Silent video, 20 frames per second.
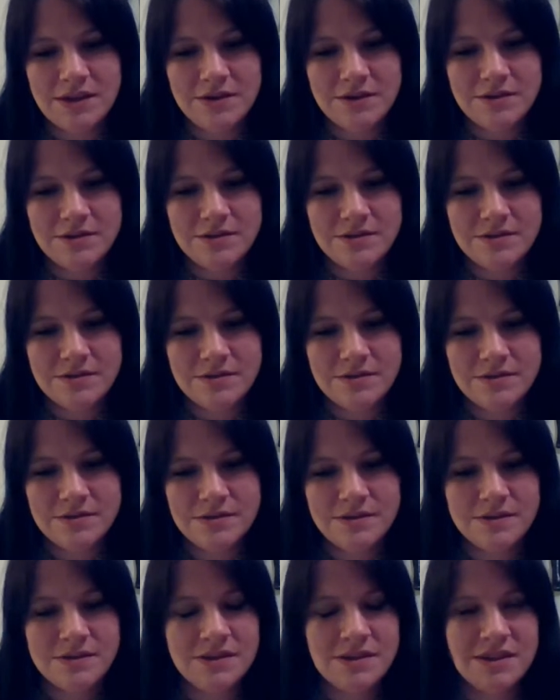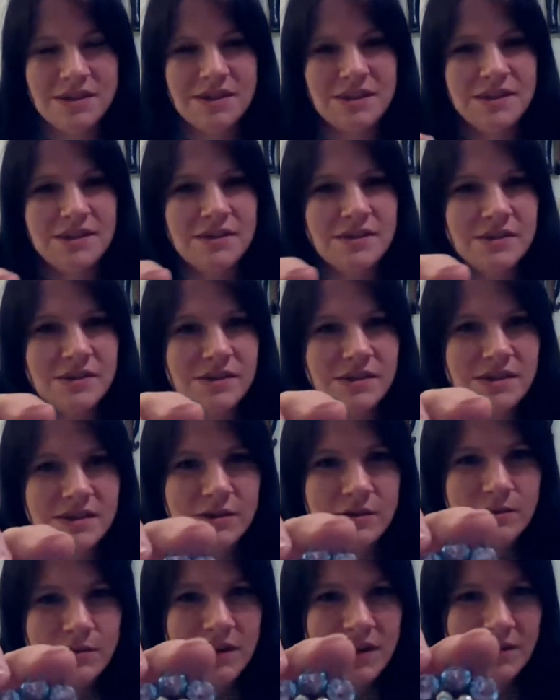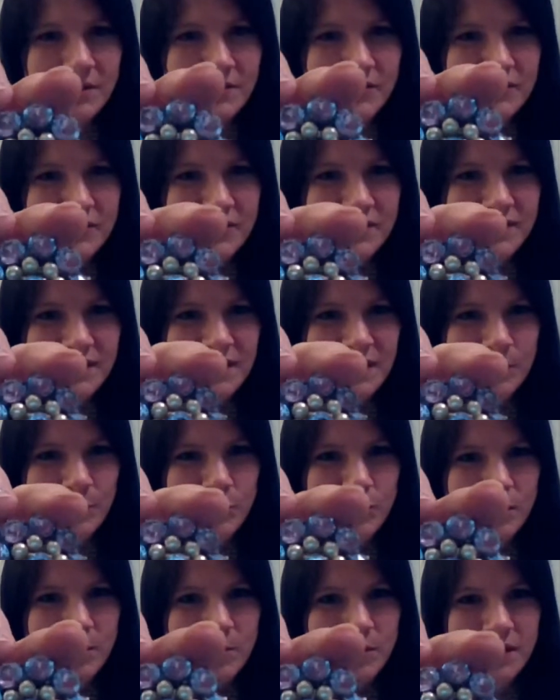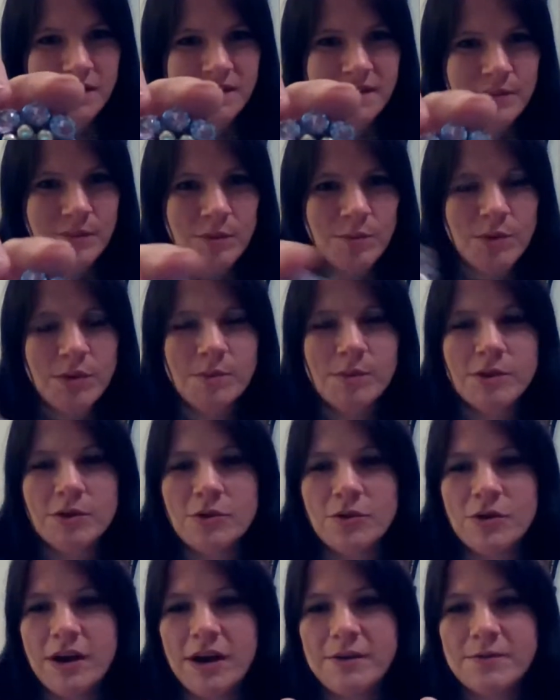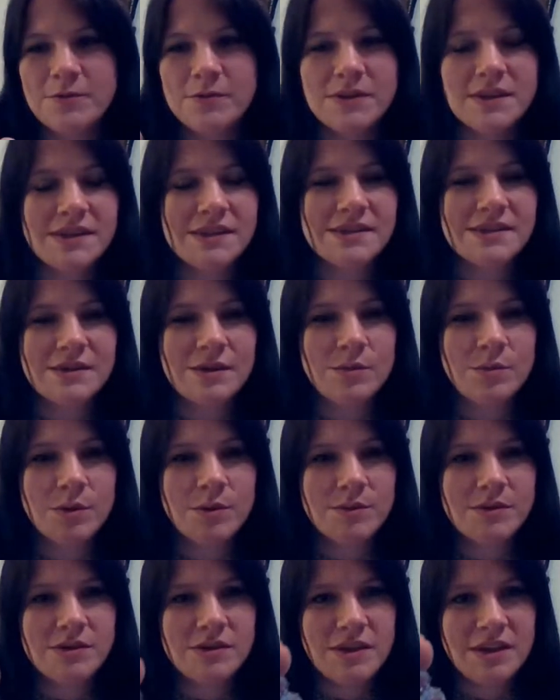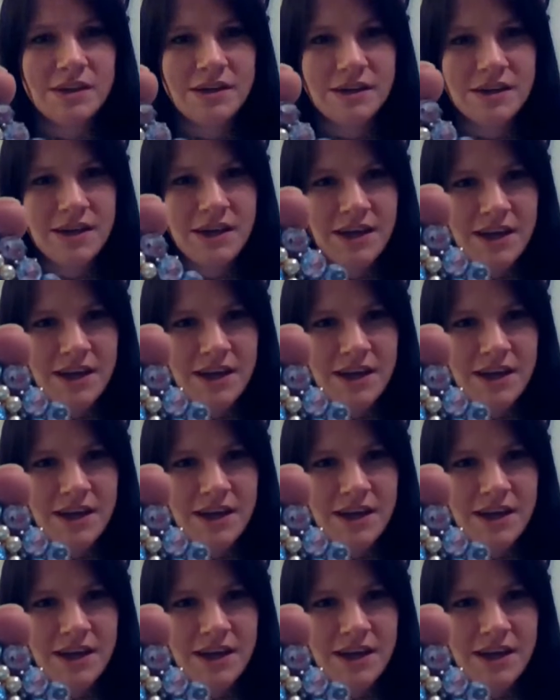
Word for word: though. So now it's just like a pretty piece. I might be able to craft with this, so I'll probably do that.